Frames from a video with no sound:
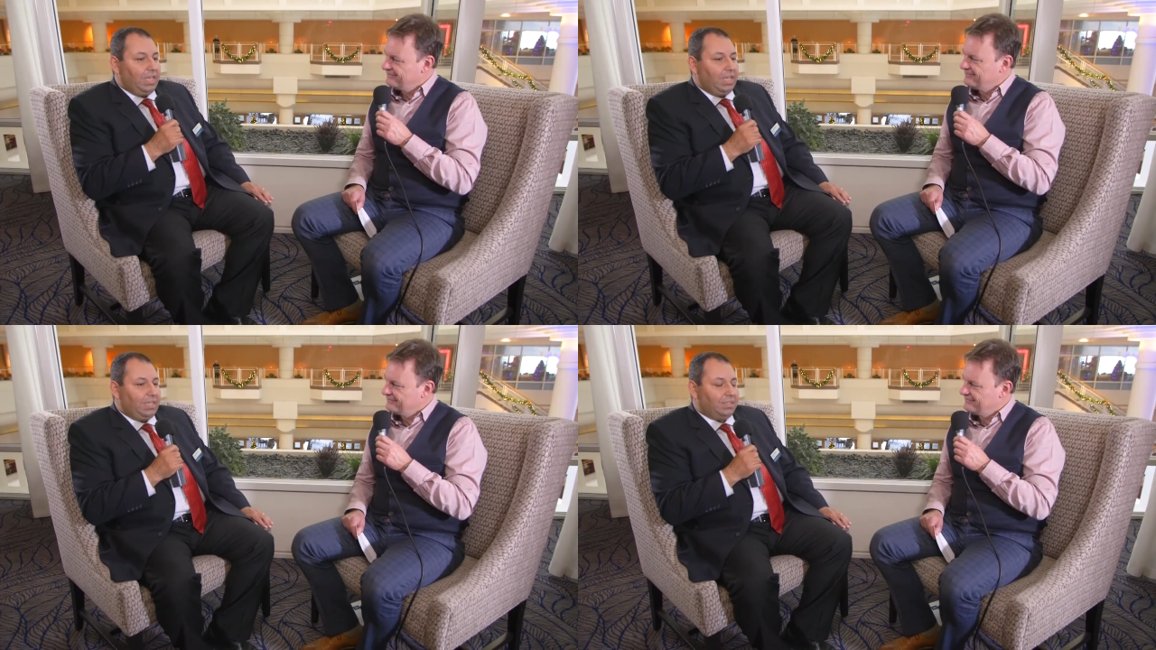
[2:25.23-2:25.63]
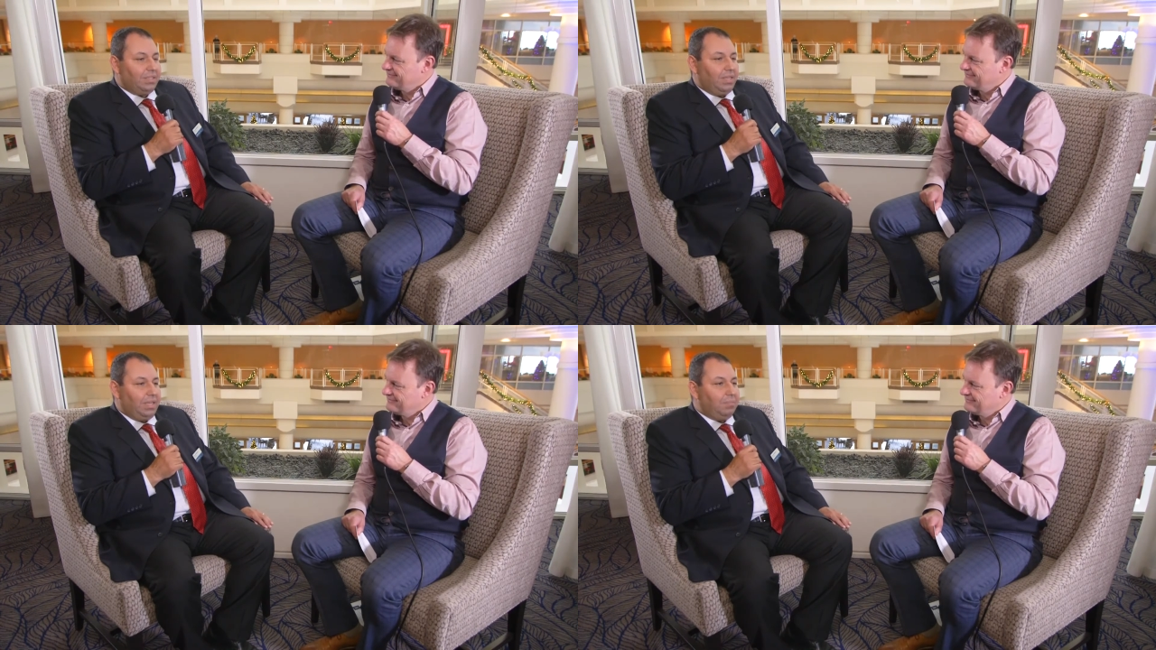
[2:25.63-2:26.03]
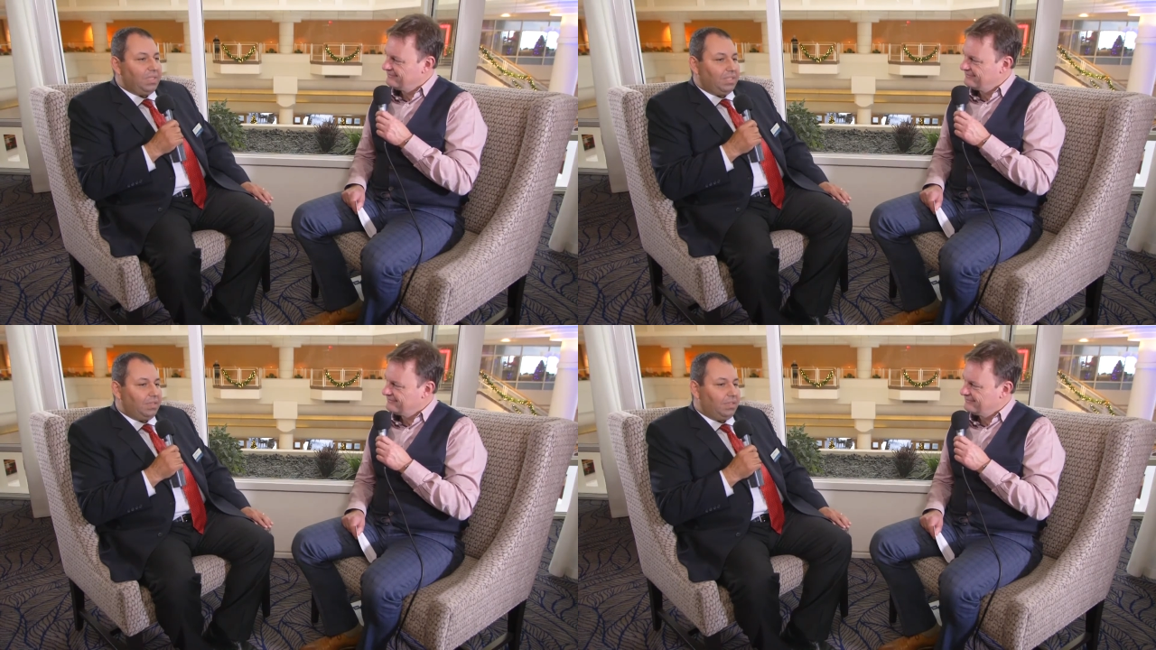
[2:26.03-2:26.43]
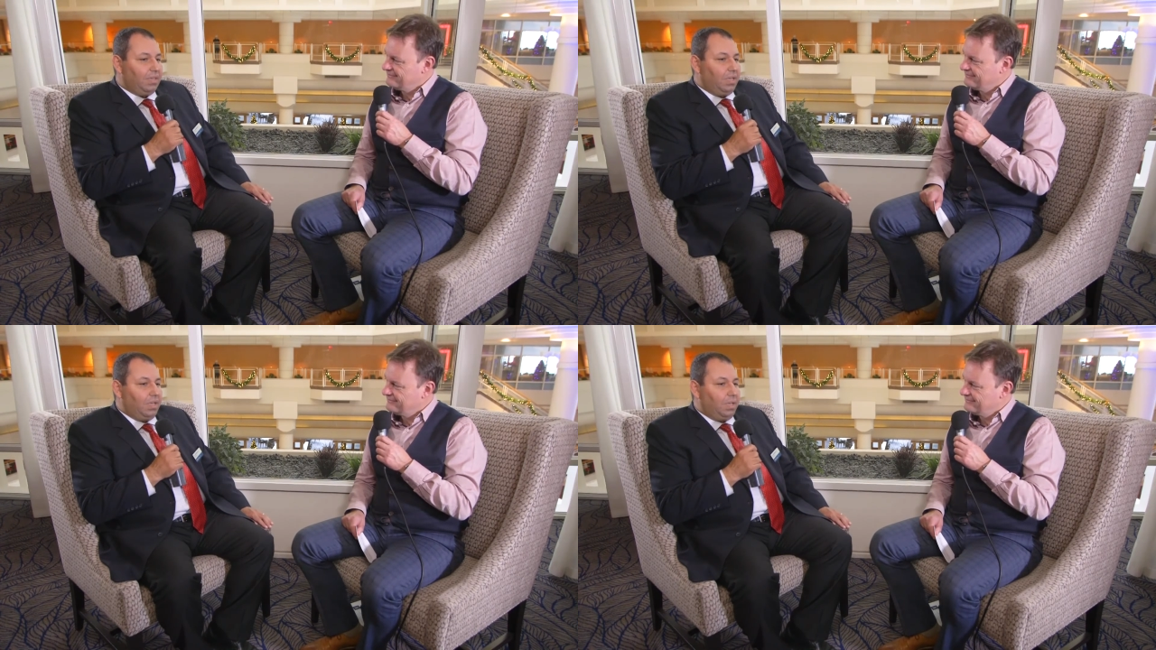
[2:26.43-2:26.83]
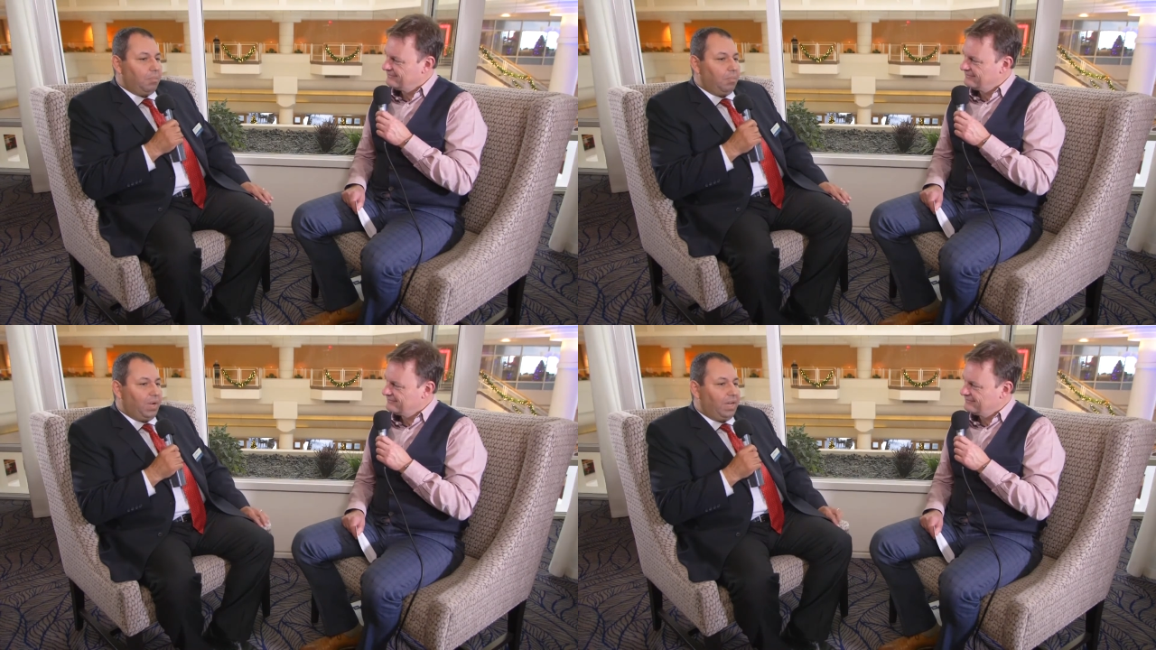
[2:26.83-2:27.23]
Speaker 1: is limited
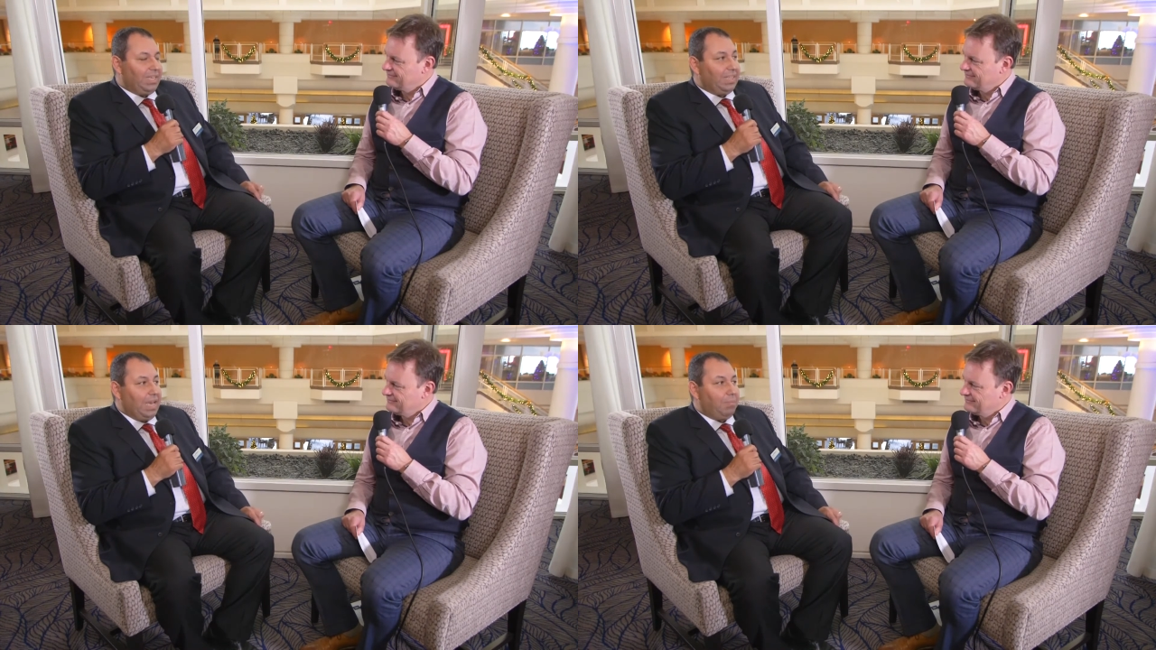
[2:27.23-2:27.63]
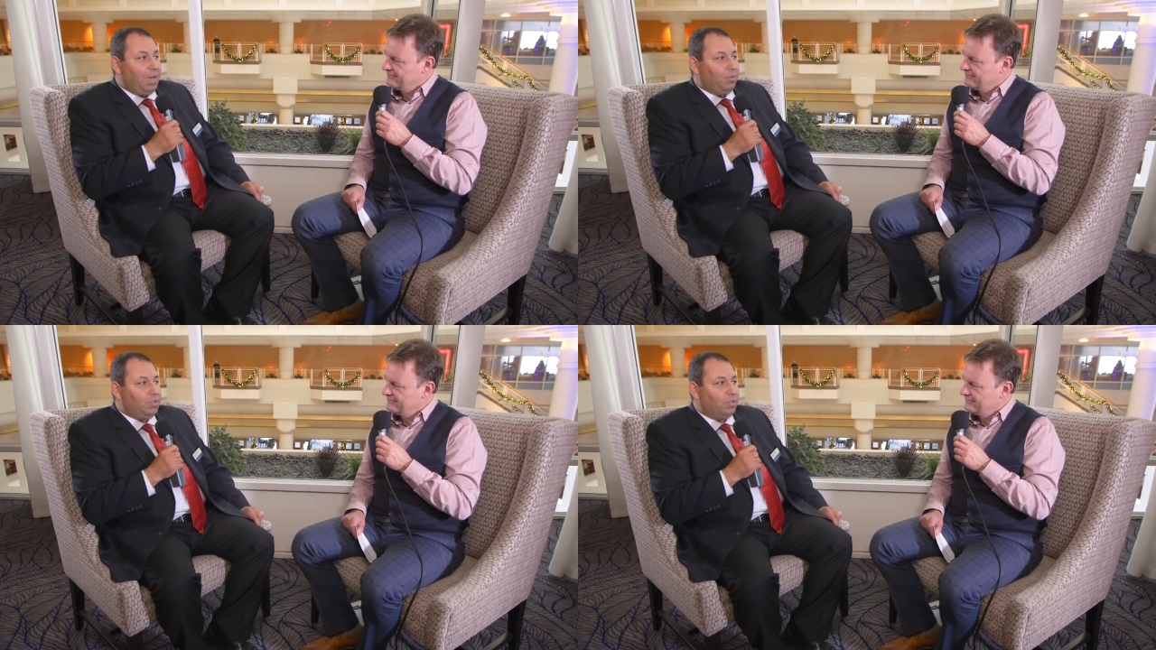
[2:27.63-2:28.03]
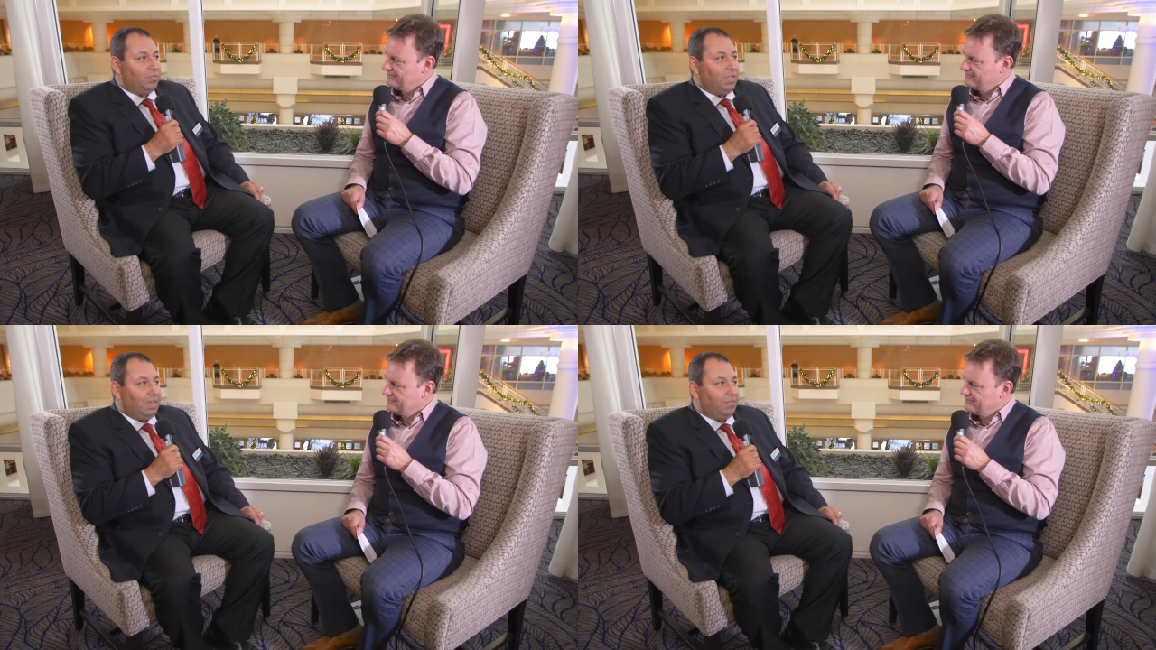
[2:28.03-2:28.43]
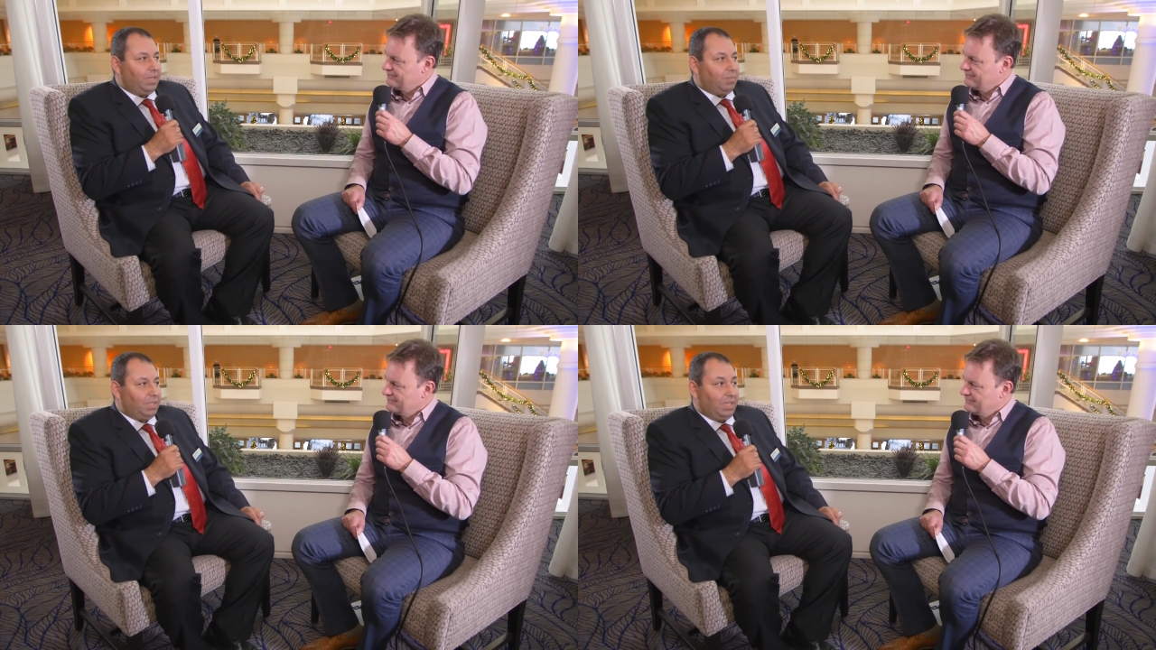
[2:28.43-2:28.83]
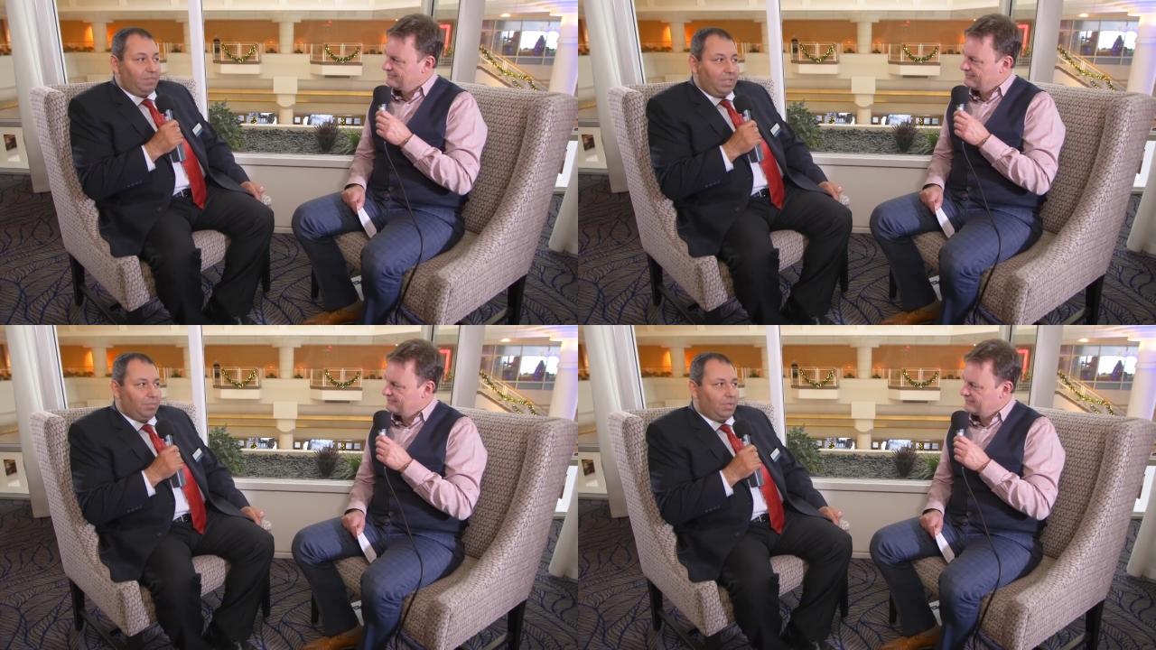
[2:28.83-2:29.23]
by the amount of the, the
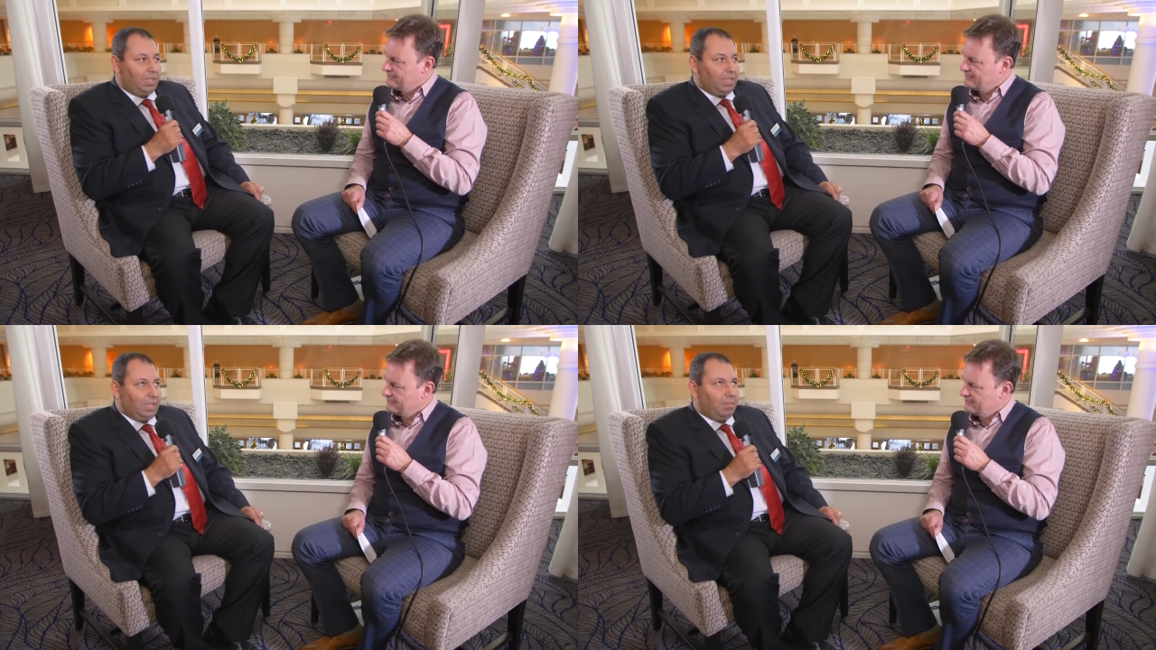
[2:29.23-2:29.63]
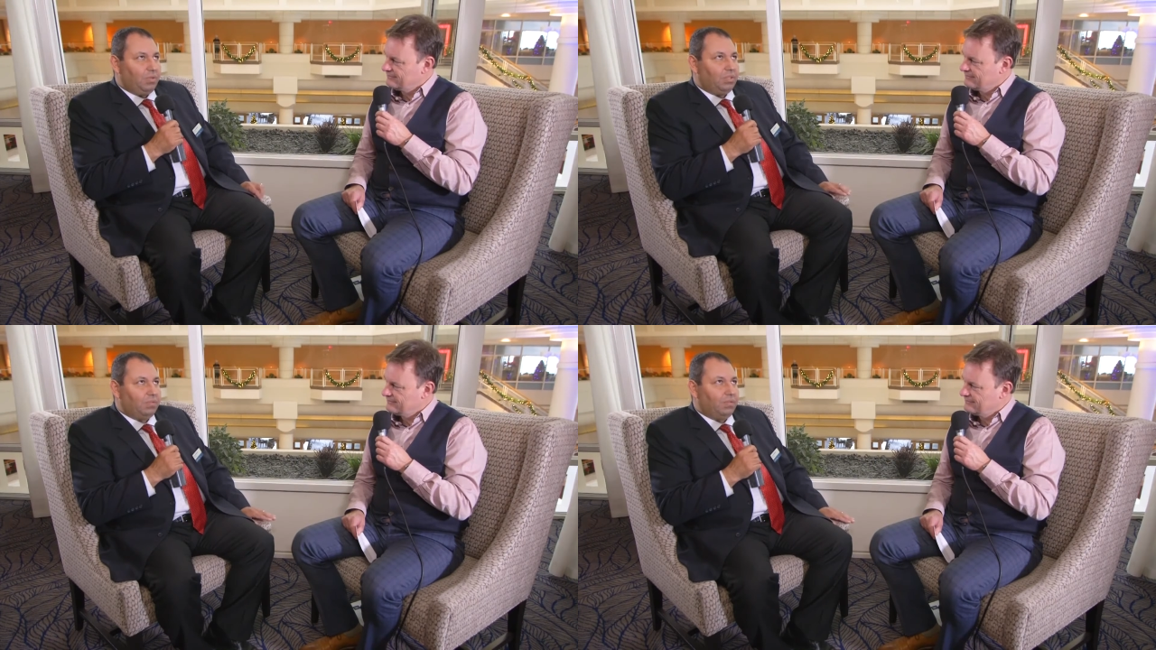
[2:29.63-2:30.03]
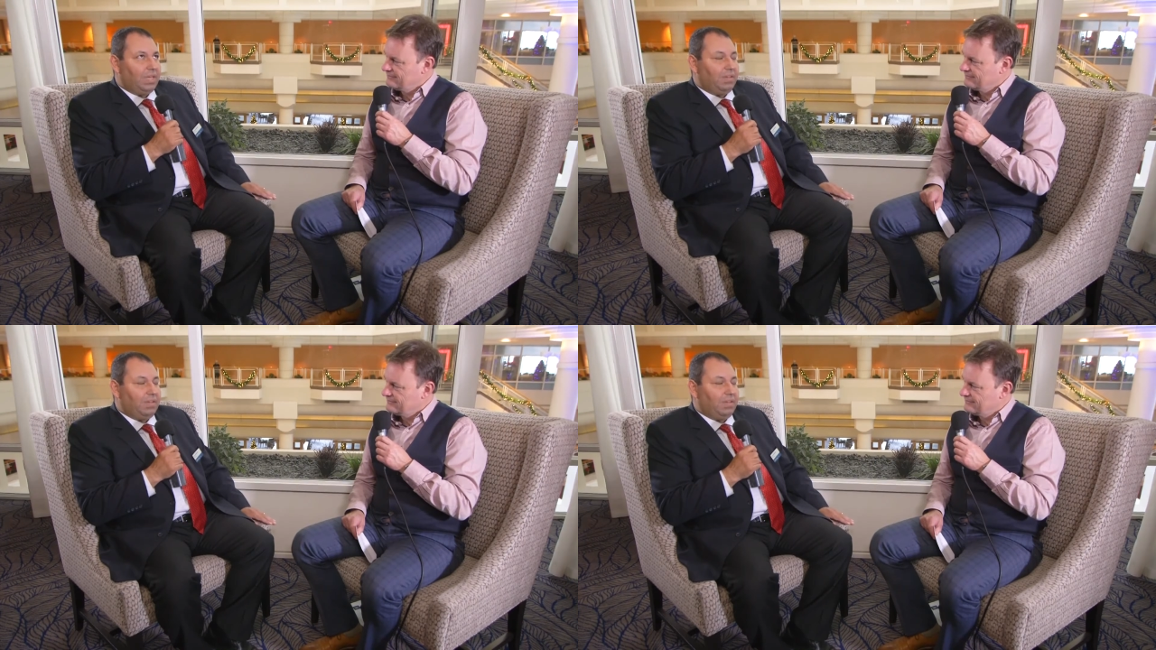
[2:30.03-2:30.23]
available uh, the amount of the